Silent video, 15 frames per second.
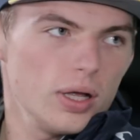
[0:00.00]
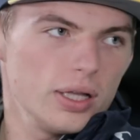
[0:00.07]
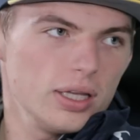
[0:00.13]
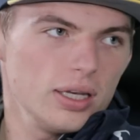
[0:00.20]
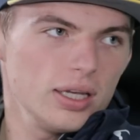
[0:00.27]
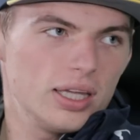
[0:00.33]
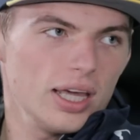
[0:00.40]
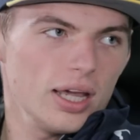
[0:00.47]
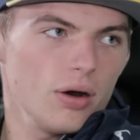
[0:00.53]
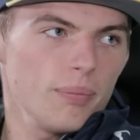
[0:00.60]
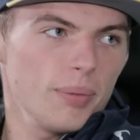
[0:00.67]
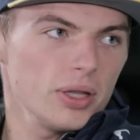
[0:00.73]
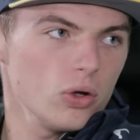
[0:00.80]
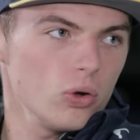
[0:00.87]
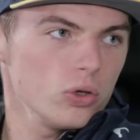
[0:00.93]
I didn't care
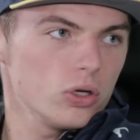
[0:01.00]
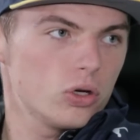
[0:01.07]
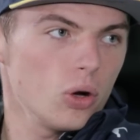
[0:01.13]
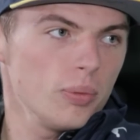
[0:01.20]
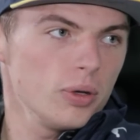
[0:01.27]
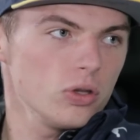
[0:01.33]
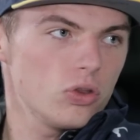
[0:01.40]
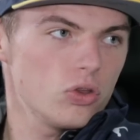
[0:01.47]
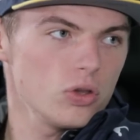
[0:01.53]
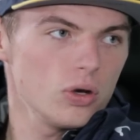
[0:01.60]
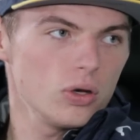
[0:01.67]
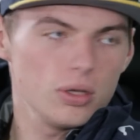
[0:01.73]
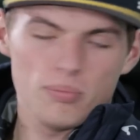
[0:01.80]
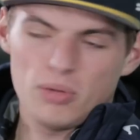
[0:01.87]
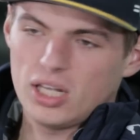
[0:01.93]
about all the comments,
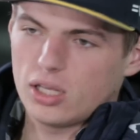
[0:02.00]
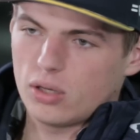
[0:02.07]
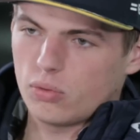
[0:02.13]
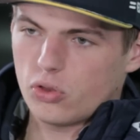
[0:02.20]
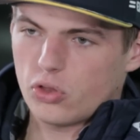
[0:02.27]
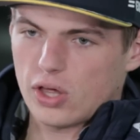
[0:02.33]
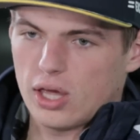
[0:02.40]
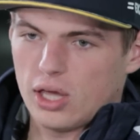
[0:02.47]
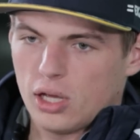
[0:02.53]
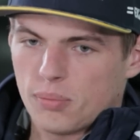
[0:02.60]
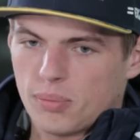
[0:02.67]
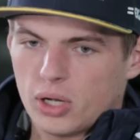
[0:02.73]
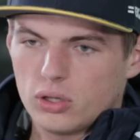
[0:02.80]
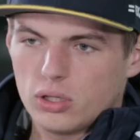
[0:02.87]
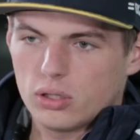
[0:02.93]
the media was saying
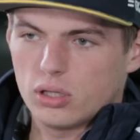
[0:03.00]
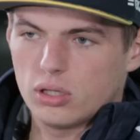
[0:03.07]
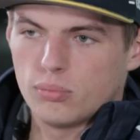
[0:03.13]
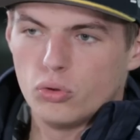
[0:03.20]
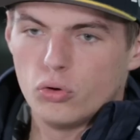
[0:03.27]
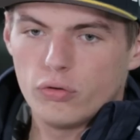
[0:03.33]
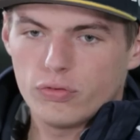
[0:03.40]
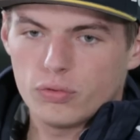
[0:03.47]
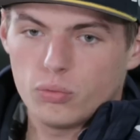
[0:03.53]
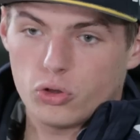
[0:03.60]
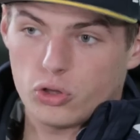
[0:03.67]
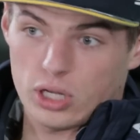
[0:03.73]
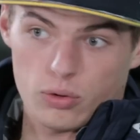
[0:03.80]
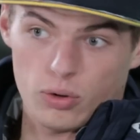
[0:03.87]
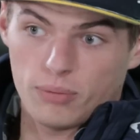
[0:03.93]
about the move. It
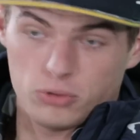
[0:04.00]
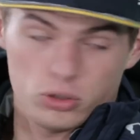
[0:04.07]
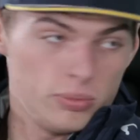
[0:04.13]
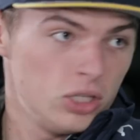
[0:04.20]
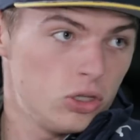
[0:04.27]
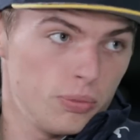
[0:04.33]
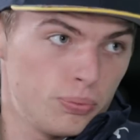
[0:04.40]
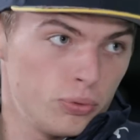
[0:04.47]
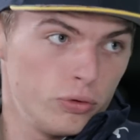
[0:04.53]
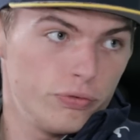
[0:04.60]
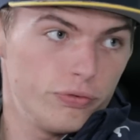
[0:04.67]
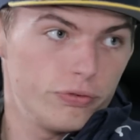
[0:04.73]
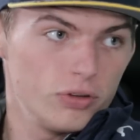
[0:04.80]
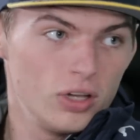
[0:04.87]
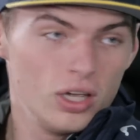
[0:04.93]
was now up to me to prove